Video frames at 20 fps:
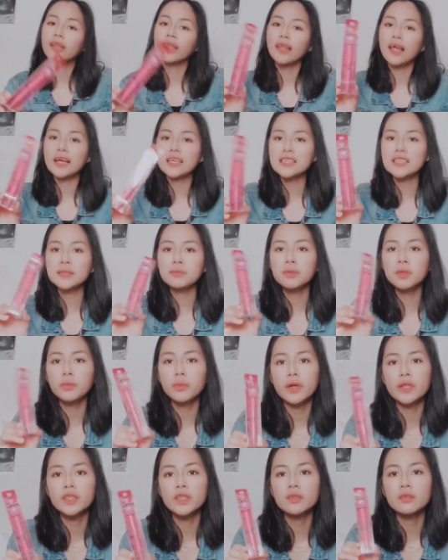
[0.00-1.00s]
The last time I
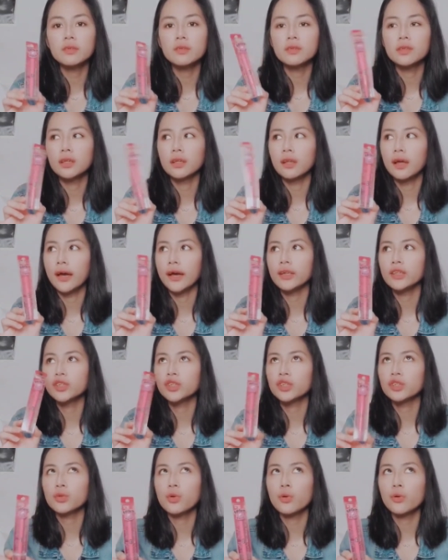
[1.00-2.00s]
went to the line
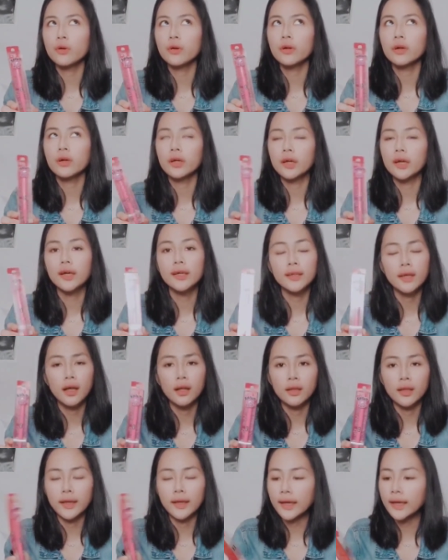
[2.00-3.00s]
store in
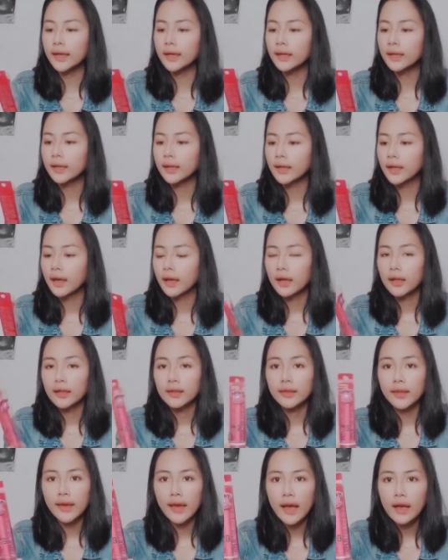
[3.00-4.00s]
LA,
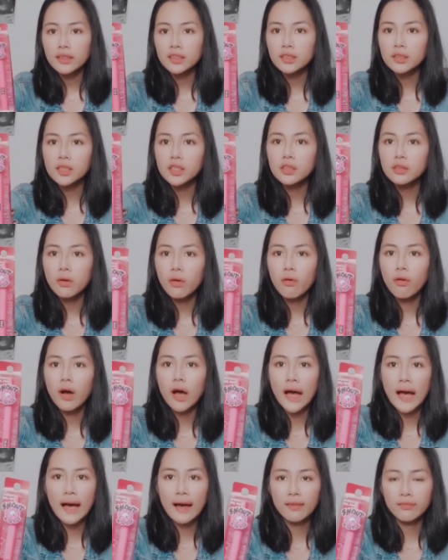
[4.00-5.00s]
they actually don't
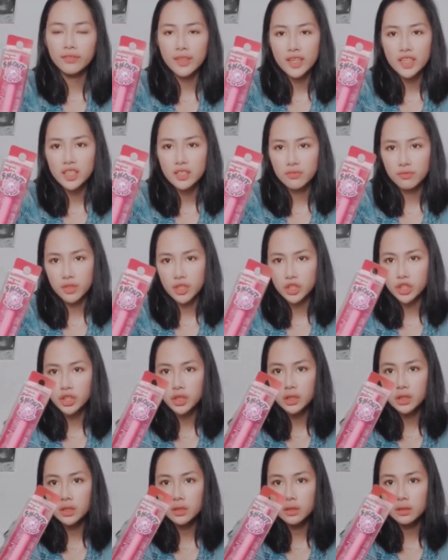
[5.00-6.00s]
have this
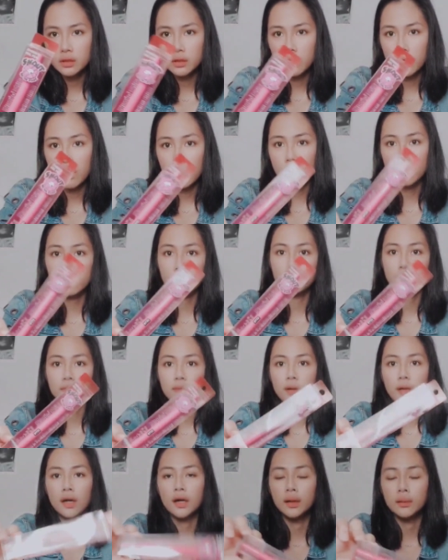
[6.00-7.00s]
version of
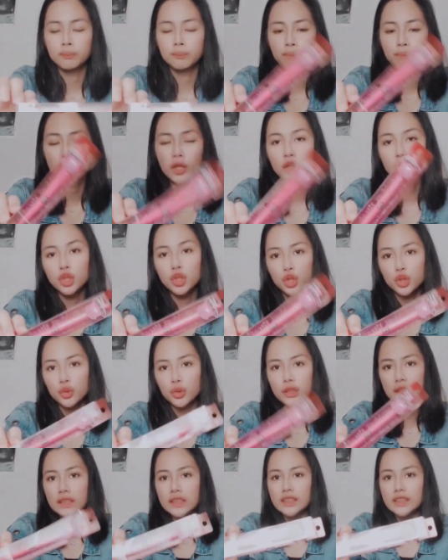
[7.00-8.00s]

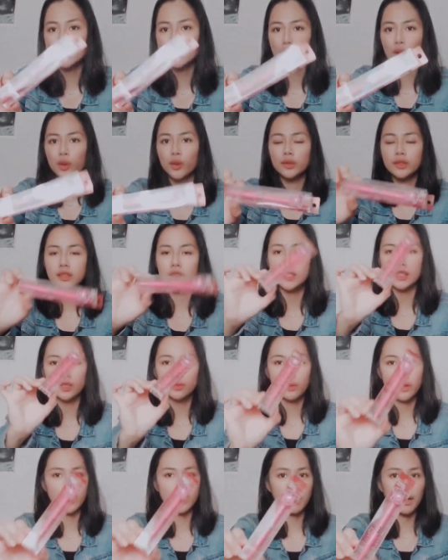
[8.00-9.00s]
Shooky, so
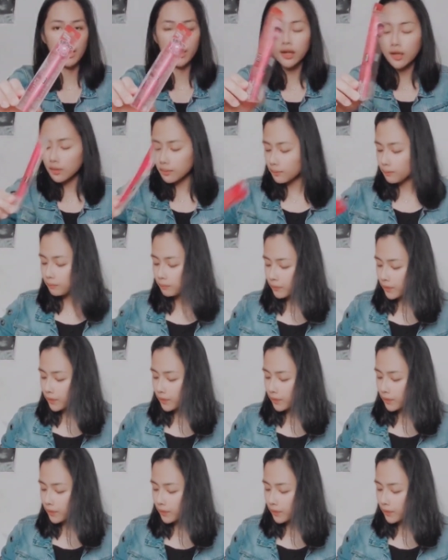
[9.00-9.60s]
that's why I got it.